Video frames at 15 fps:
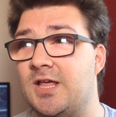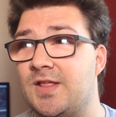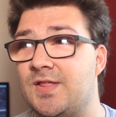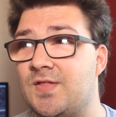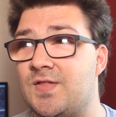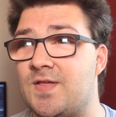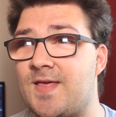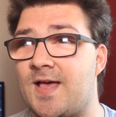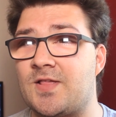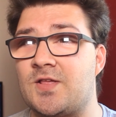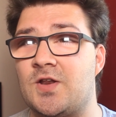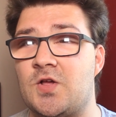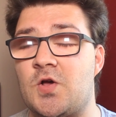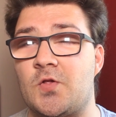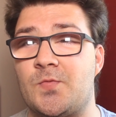So that's
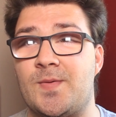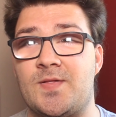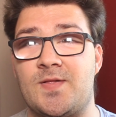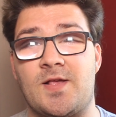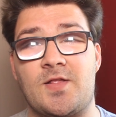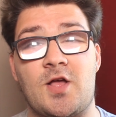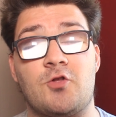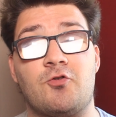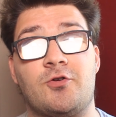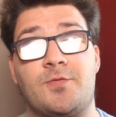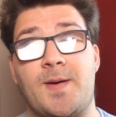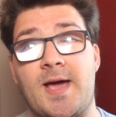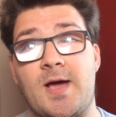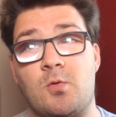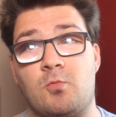going to cost me
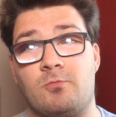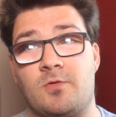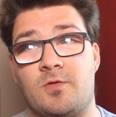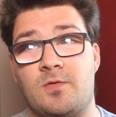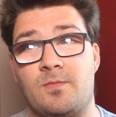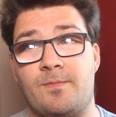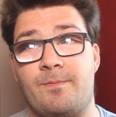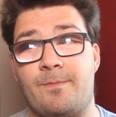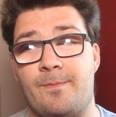£600